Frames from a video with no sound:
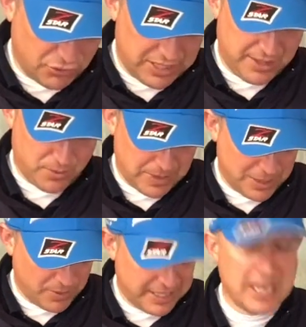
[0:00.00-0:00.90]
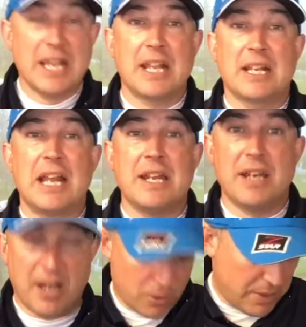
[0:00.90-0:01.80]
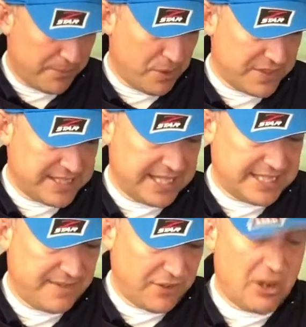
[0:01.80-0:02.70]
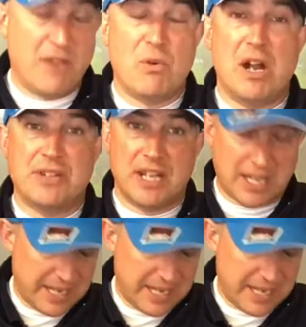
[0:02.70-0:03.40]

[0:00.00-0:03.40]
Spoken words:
3, Glenn Lark won with a 65. Well done,